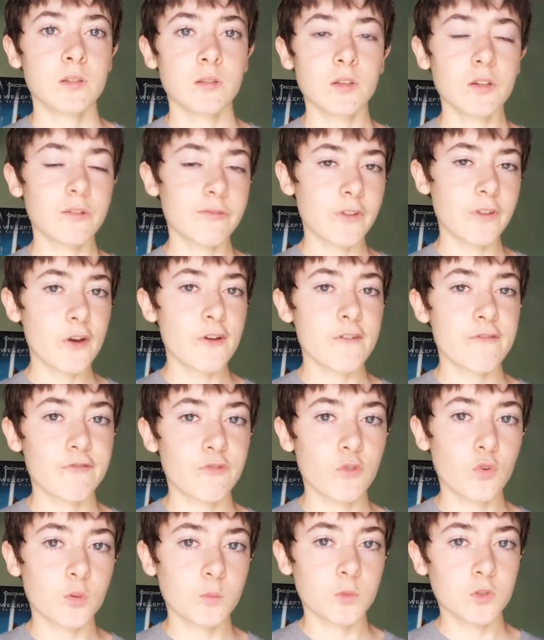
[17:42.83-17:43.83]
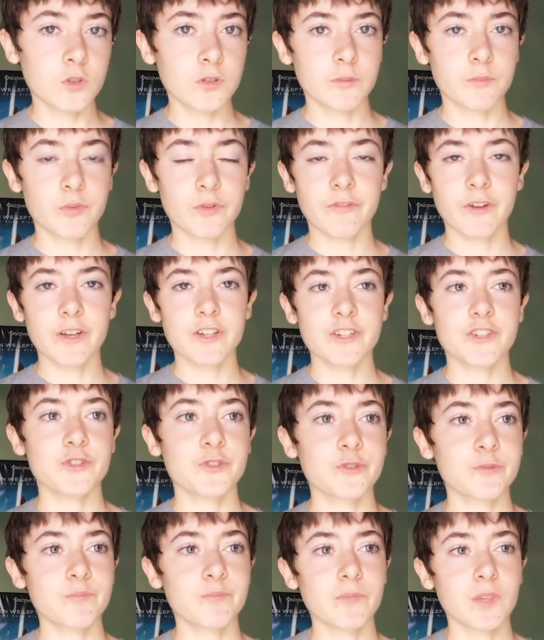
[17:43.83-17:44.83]
look very formal and
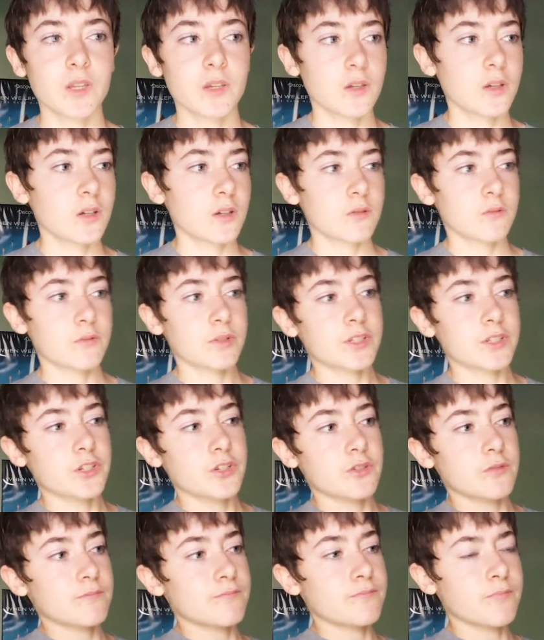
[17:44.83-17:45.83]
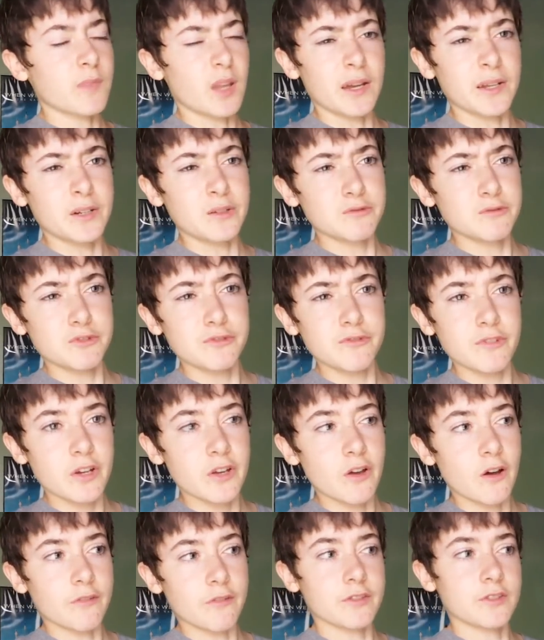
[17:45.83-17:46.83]
professional, which I don't do
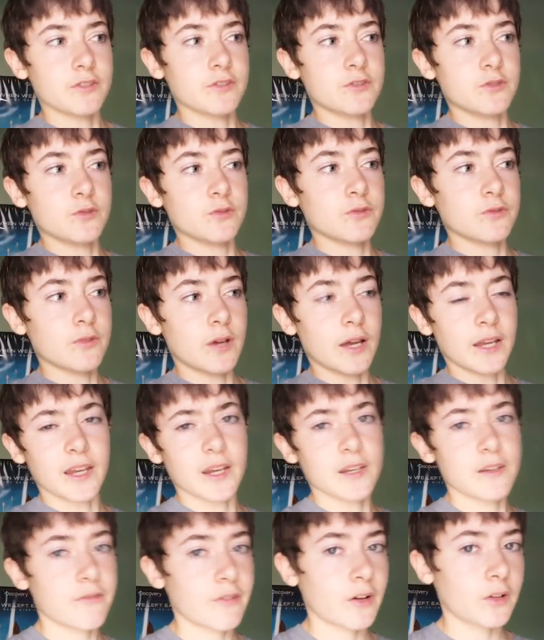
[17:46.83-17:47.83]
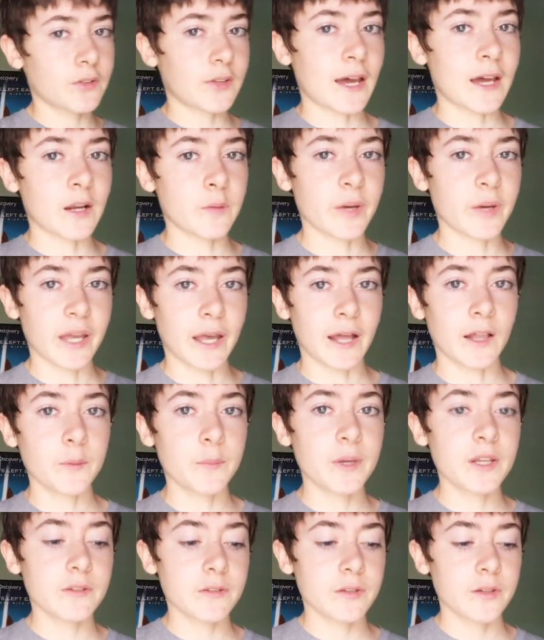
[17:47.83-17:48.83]
very often, so I kind of felt out of my
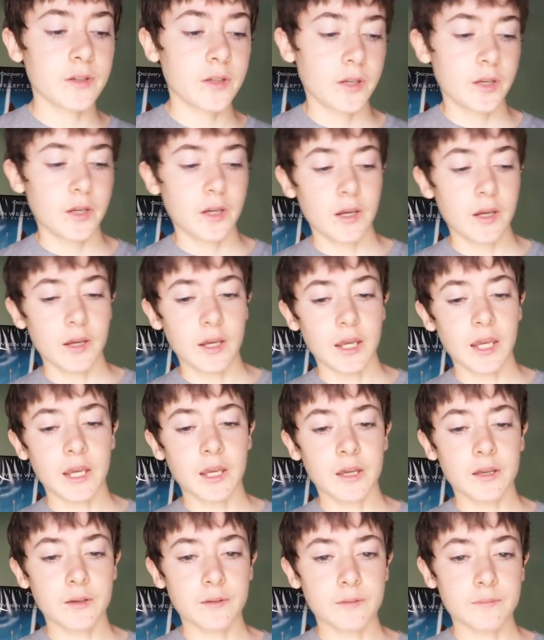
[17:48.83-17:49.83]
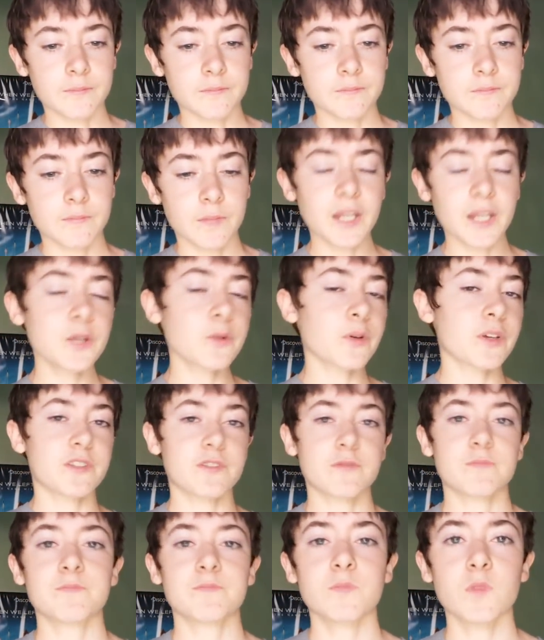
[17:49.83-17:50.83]
element. And
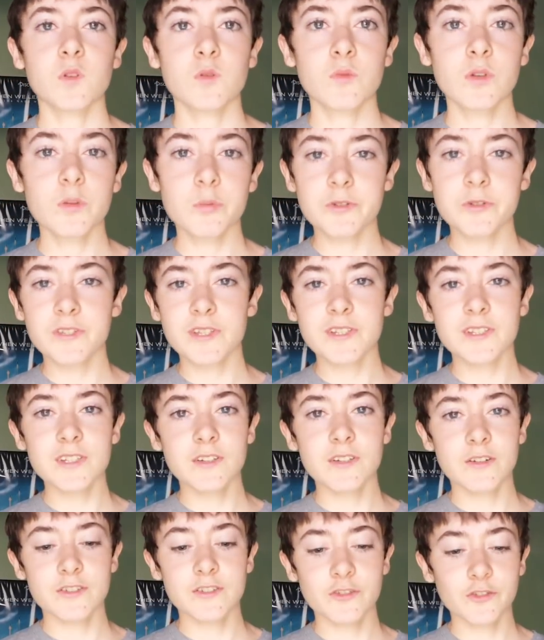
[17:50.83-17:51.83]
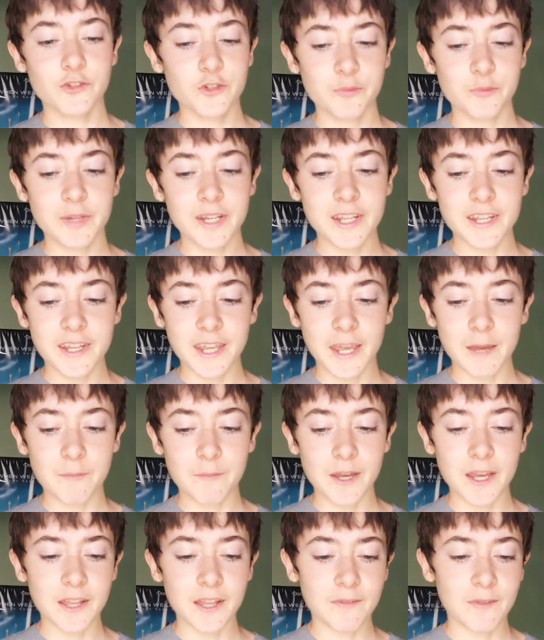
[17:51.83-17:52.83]
anyways, we were presenting our social media
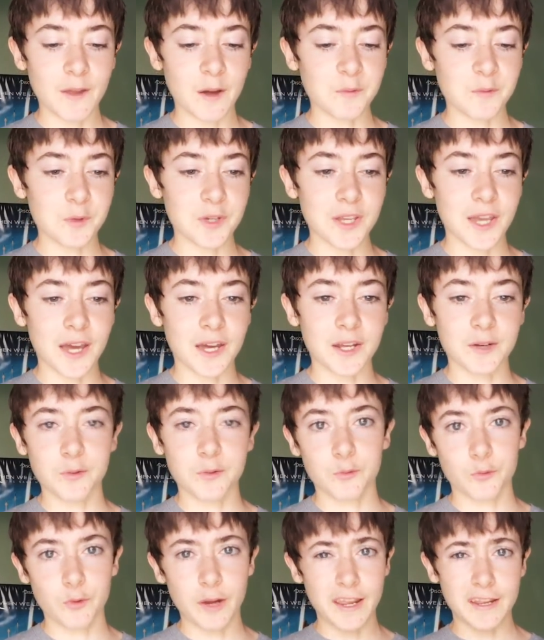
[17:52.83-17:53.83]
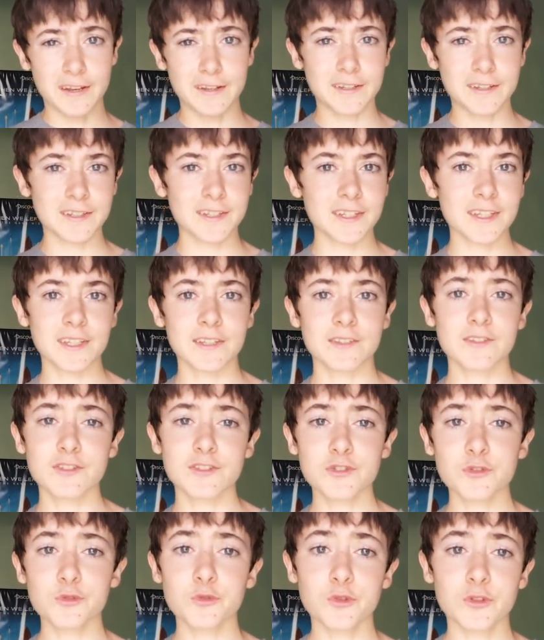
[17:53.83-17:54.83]
campaign that we had ran in
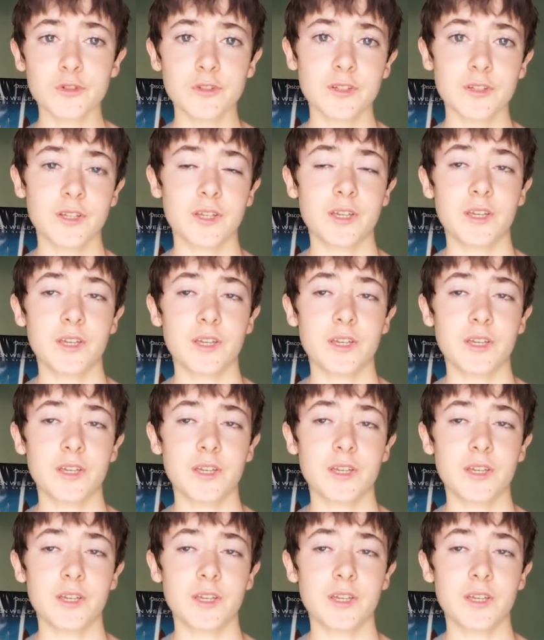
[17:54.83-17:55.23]
school,